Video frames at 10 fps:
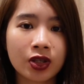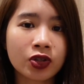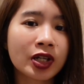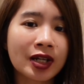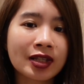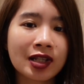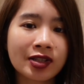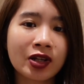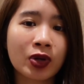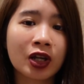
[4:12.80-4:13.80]
So the next
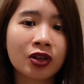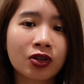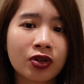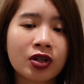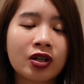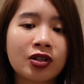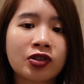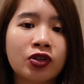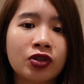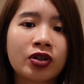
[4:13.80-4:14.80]
lesson that we can learn is
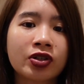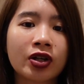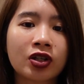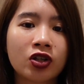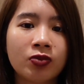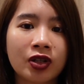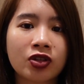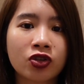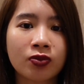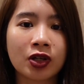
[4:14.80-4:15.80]
to not
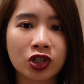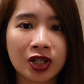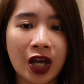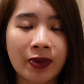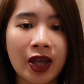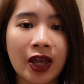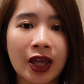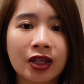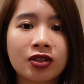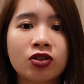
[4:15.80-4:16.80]
accumulate too much debt
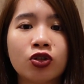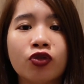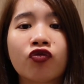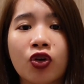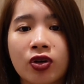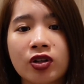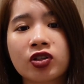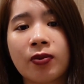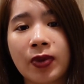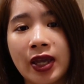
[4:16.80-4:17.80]
and to
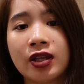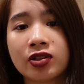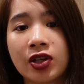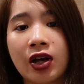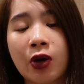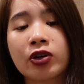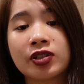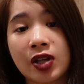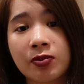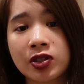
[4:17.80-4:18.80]
focus on paying down our
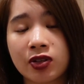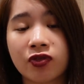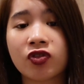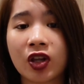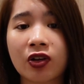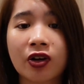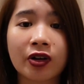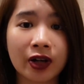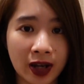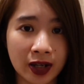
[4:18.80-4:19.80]
debts if there
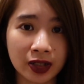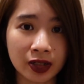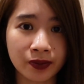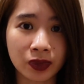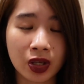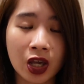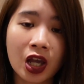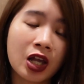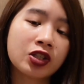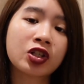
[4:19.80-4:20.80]
are any.
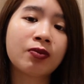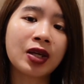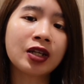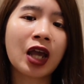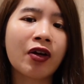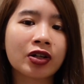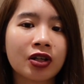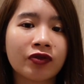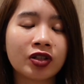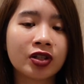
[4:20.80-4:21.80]
So the main character
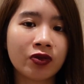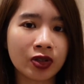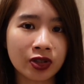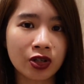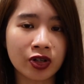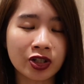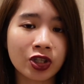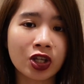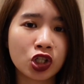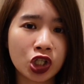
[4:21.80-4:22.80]
of the T V
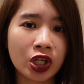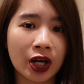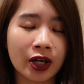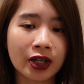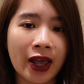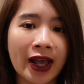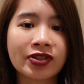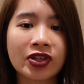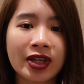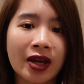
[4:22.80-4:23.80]
series, Ji-Han,
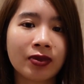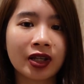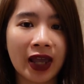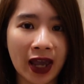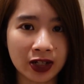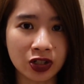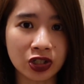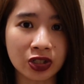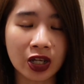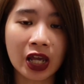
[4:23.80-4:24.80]
has a gambling
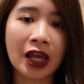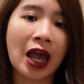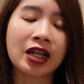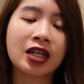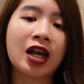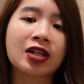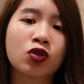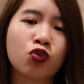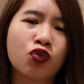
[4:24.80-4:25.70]
addiction and he has